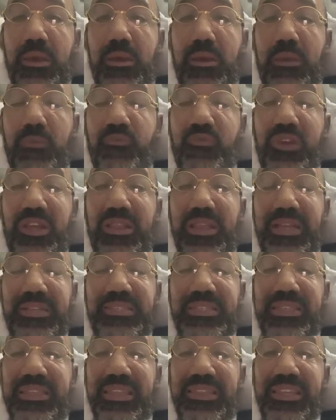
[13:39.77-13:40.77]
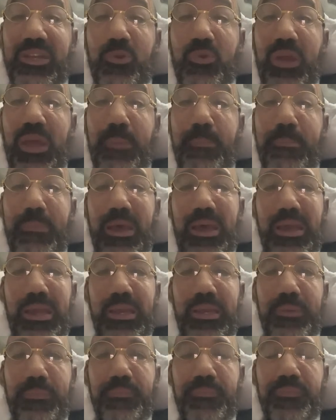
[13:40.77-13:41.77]
realizing that they're not
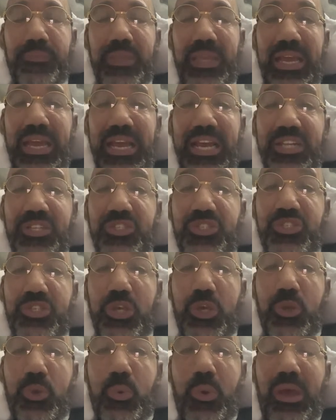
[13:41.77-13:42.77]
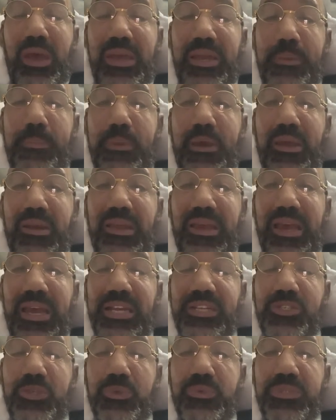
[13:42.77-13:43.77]
mine. And so I am on
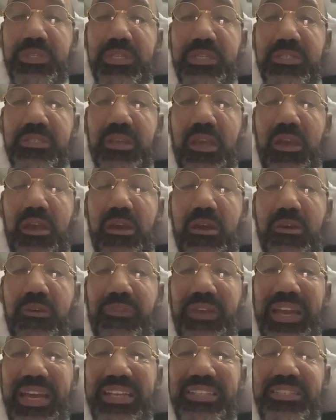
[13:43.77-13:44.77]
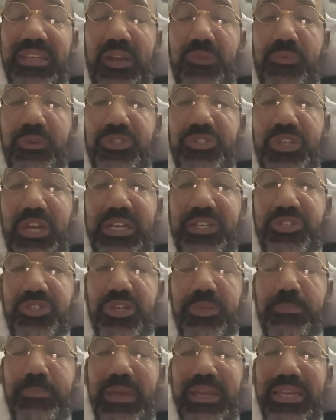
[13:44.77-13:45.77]
high doses of anti
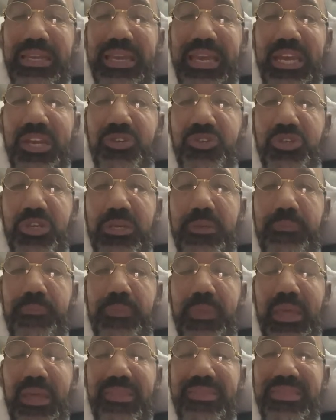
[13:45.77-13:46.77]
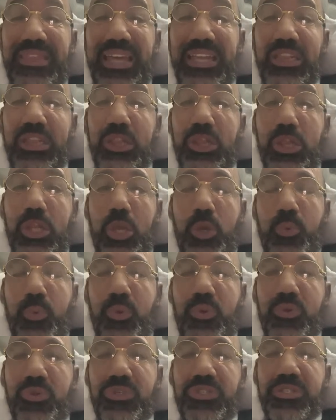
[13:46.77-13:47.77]
rejection medication that
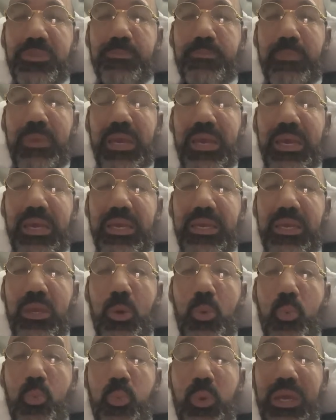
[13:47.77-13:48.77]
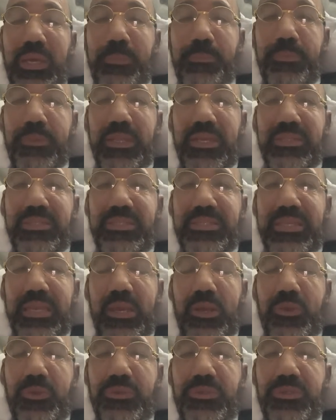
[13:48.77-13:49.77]
lowers my white blood
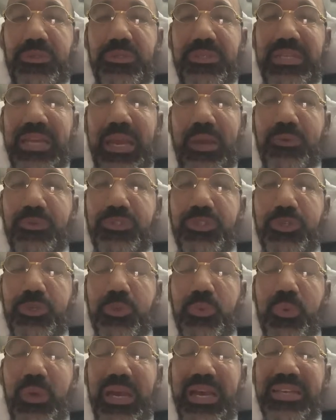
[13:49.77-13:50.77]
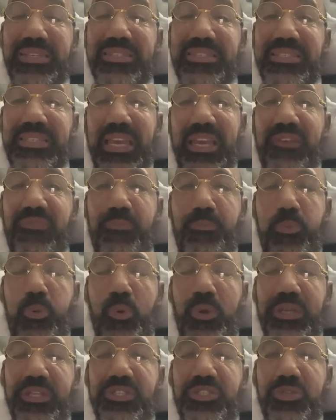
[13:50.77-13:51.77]
cells down to a safe
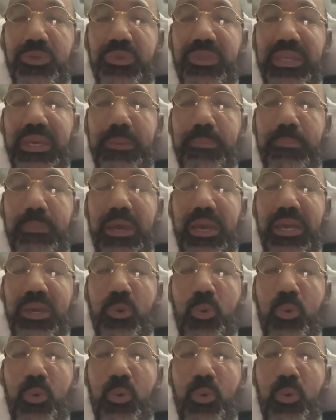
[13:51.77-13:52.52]
point so that my